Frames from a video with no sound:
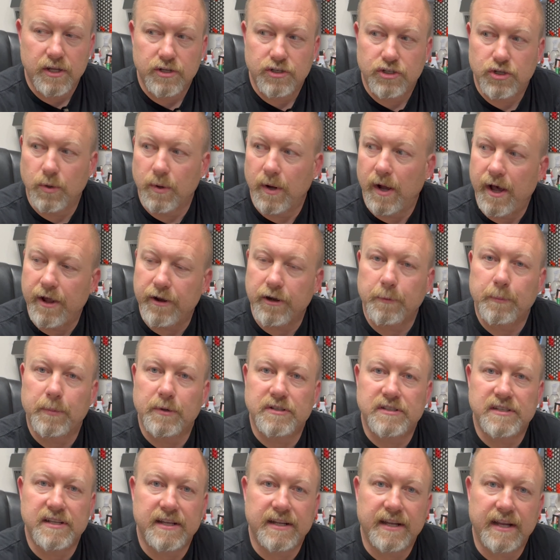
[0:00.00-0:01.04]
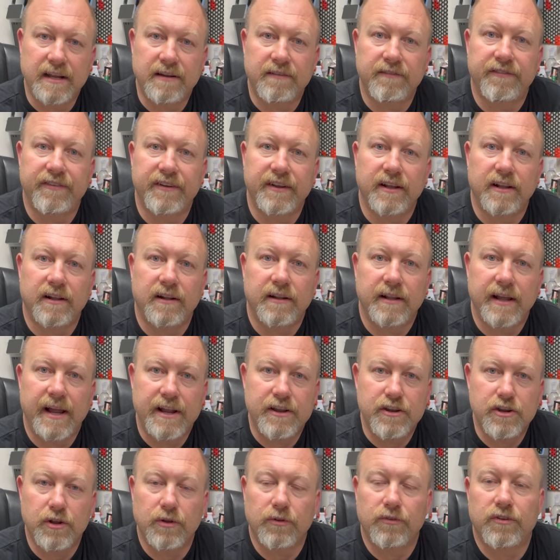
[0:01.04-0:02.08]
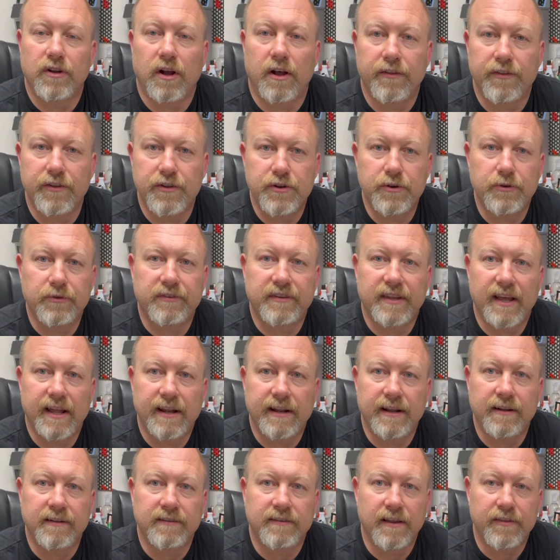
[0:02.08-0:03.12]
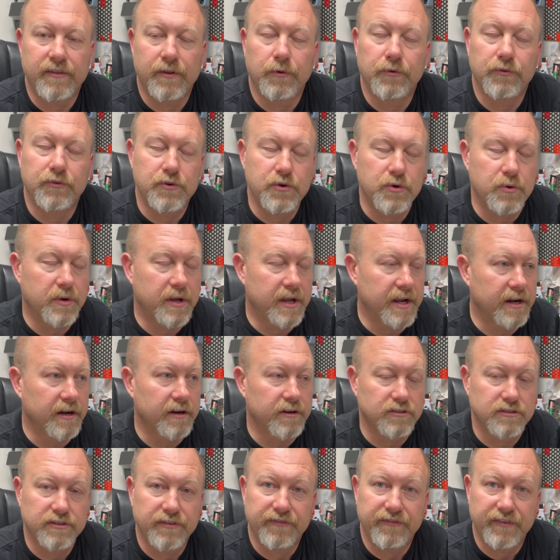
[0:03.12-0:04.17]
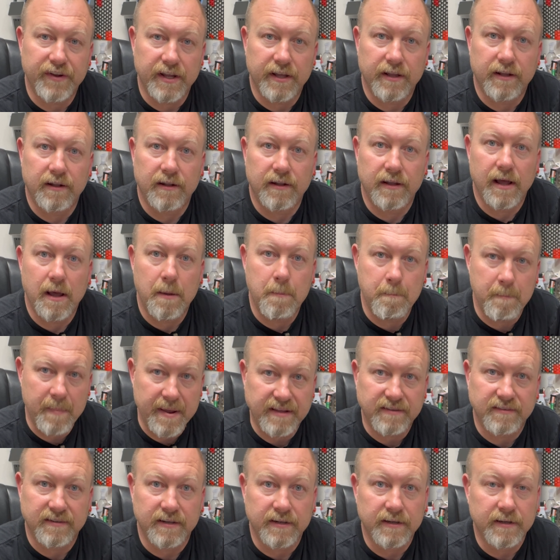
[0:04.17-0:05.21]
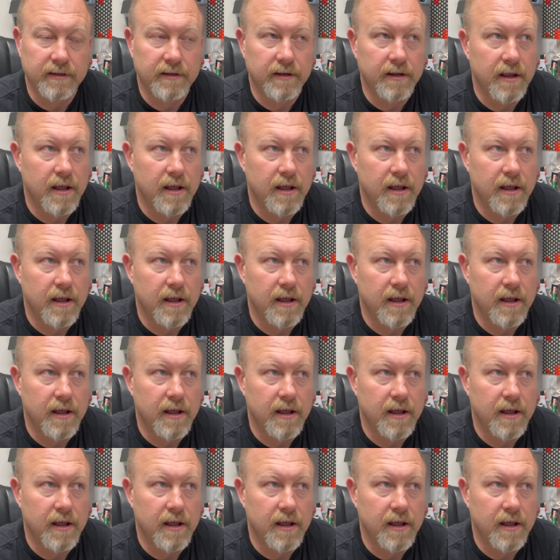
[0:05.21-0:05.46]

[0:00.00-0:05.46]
to 100% infill and used all the new settings, and those new gears feel amazing.